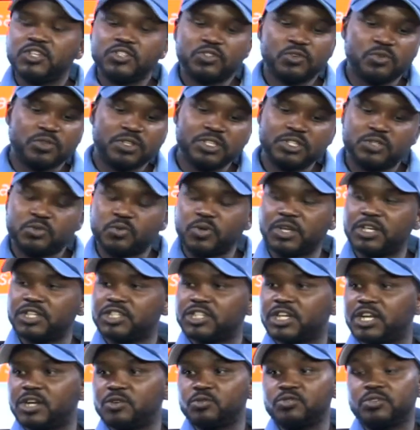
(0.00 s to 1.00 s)
this one
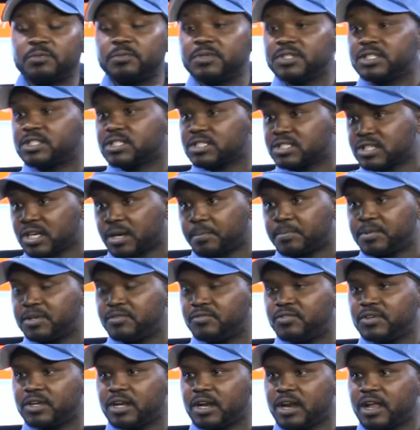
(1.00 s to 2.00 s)
child will be disruptive in
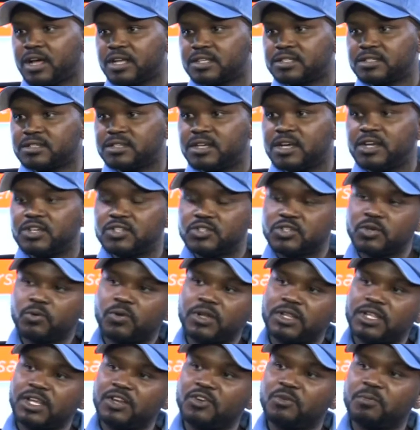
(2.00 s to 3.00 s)
class. So what they
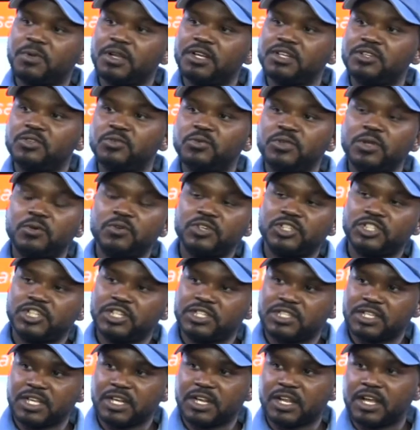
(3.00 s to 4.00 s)
normally do, they will chase a
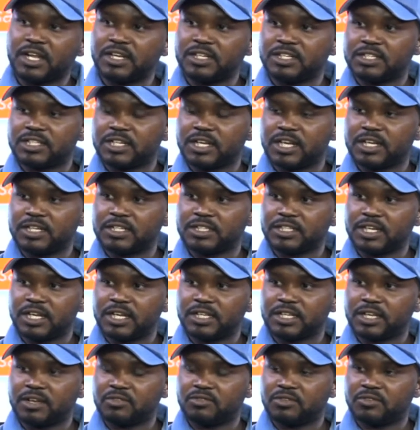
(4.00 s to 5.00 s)
child out of the